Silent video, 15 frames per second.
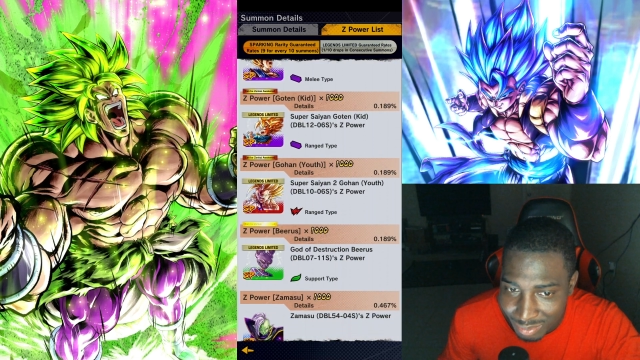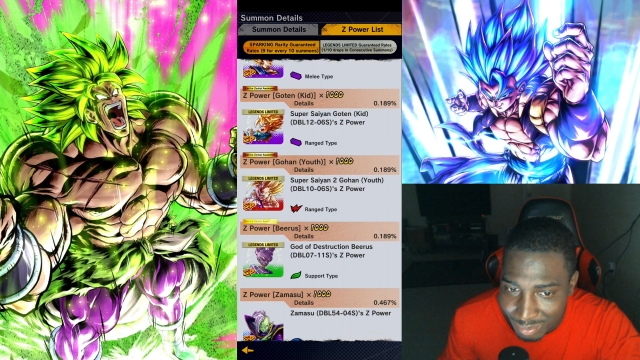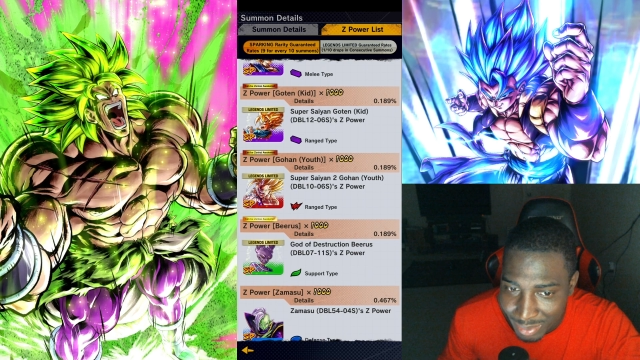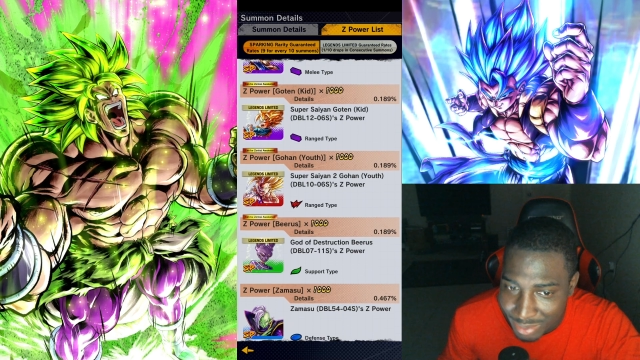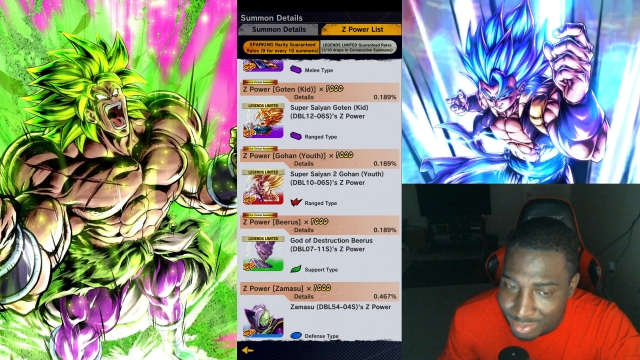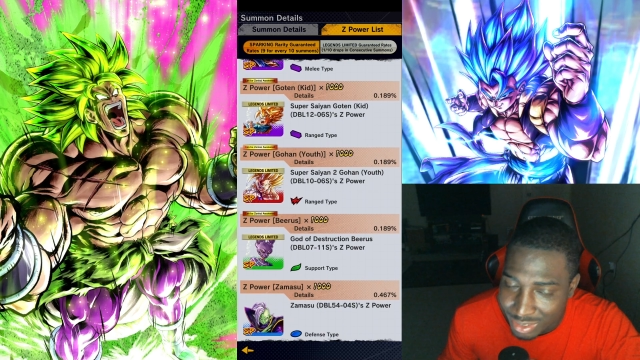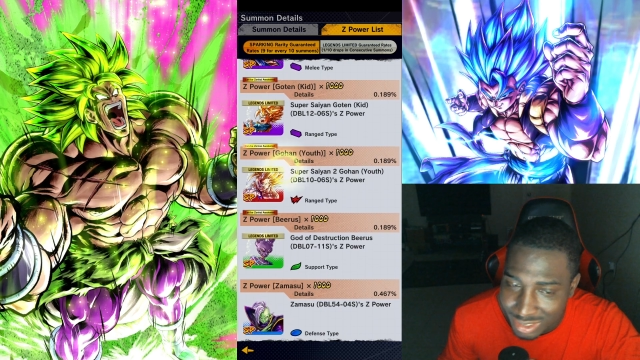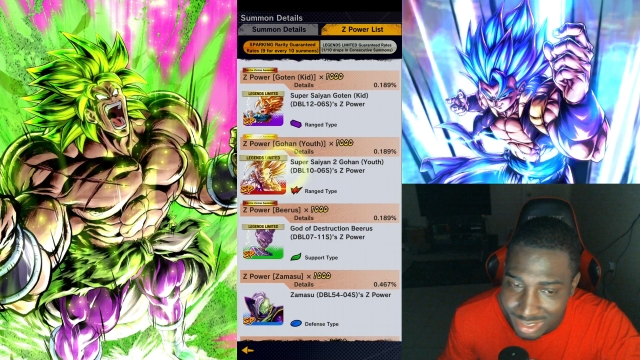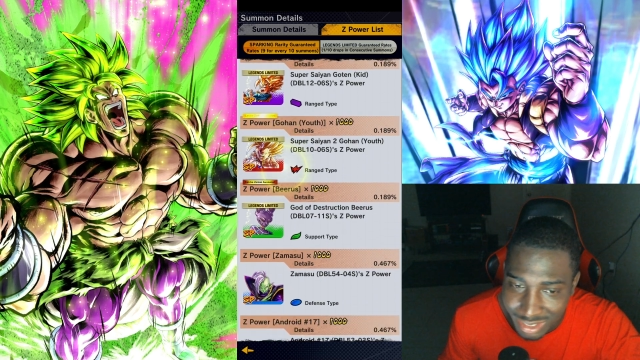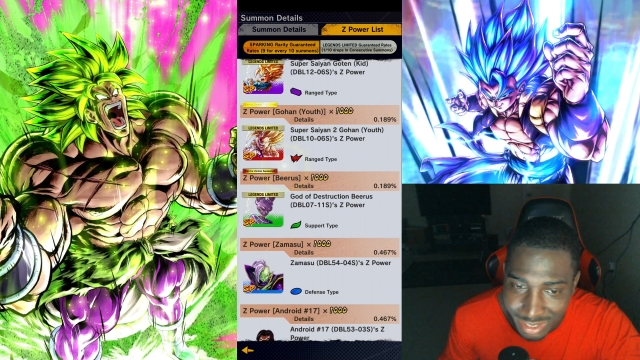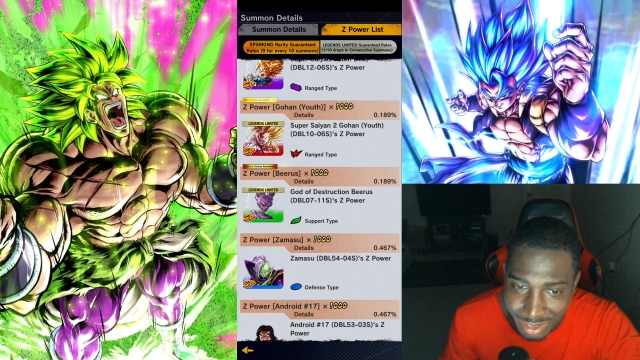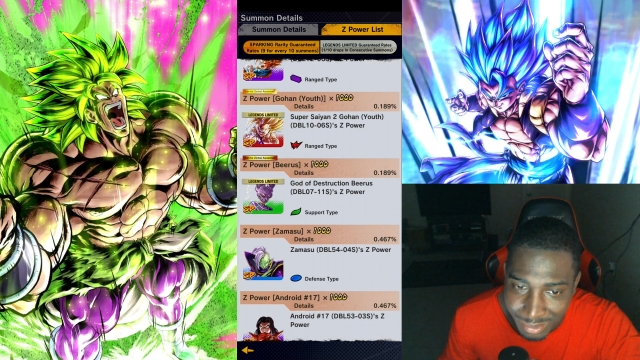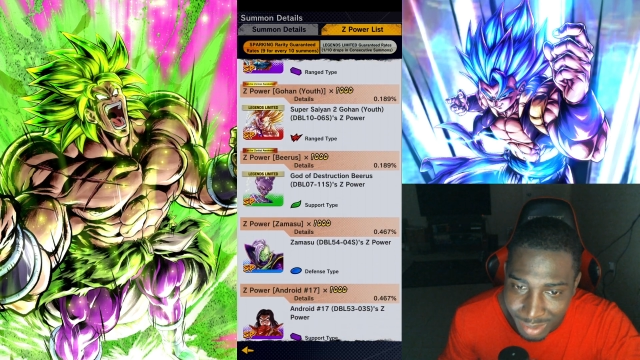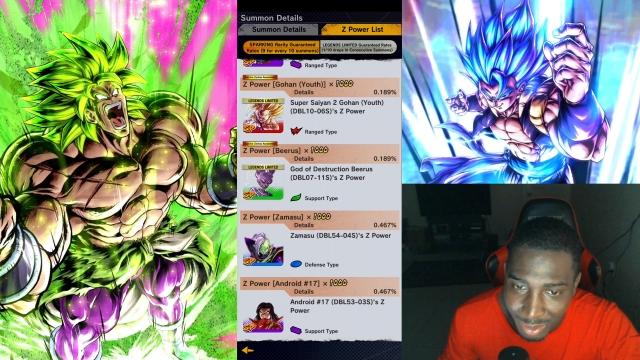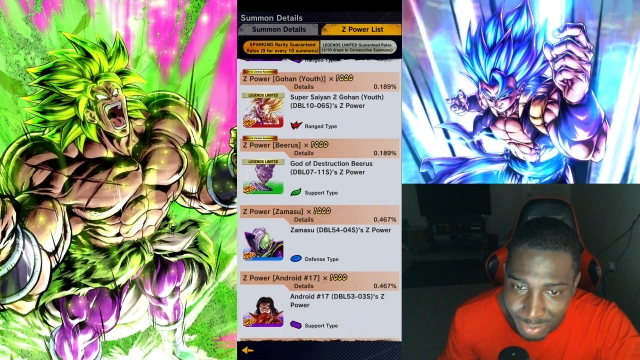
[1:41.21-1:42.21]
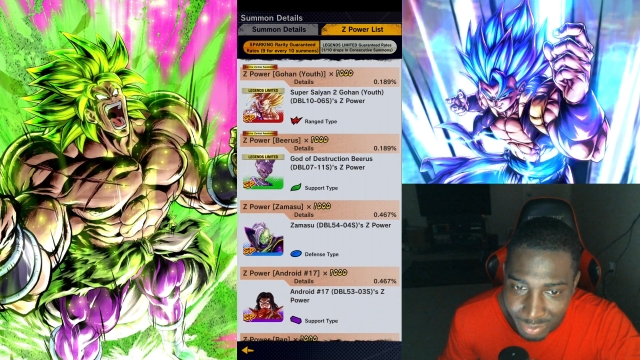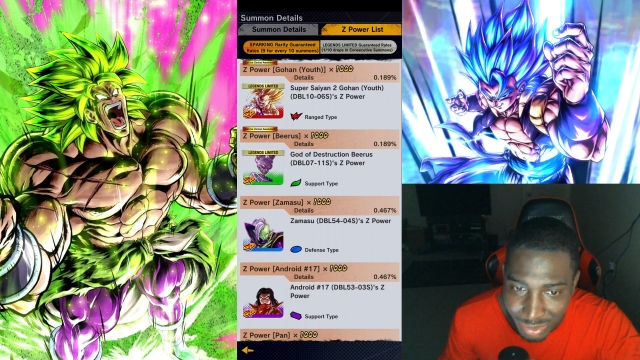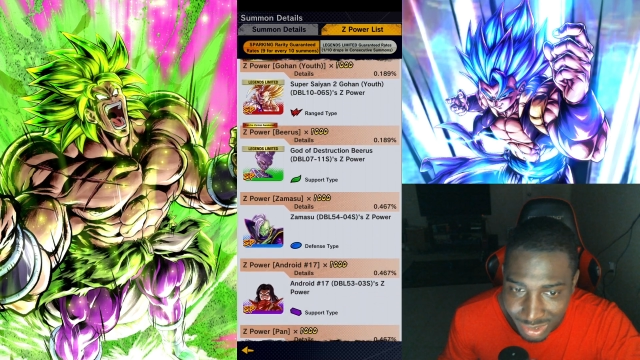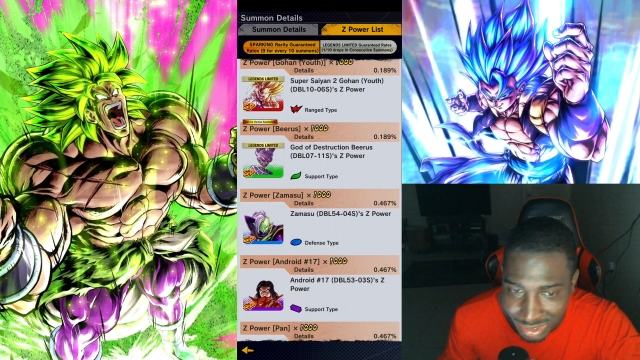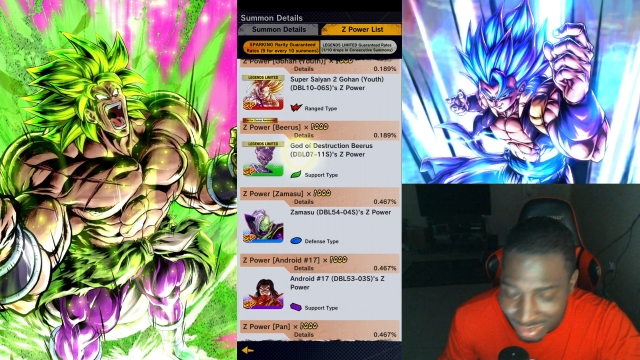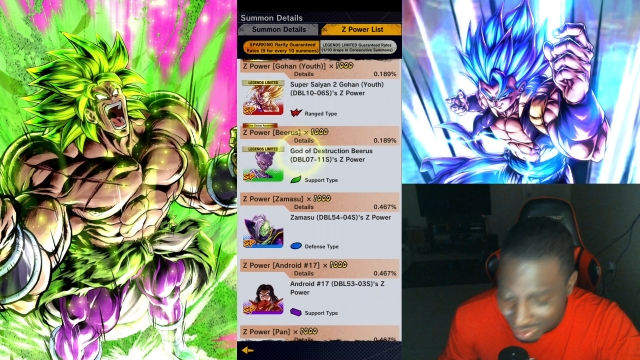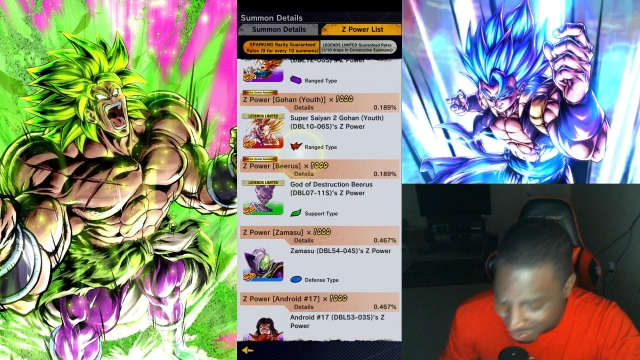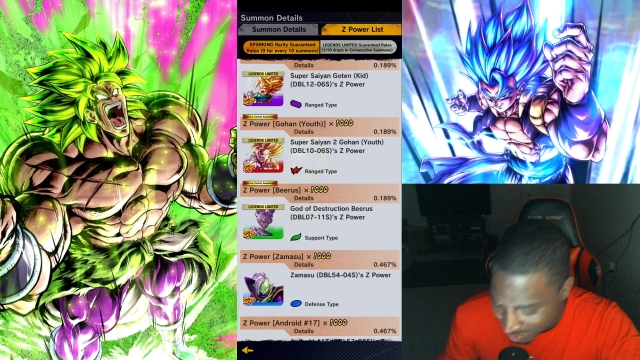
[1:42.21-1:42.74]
Beerus and them, I don't want to see them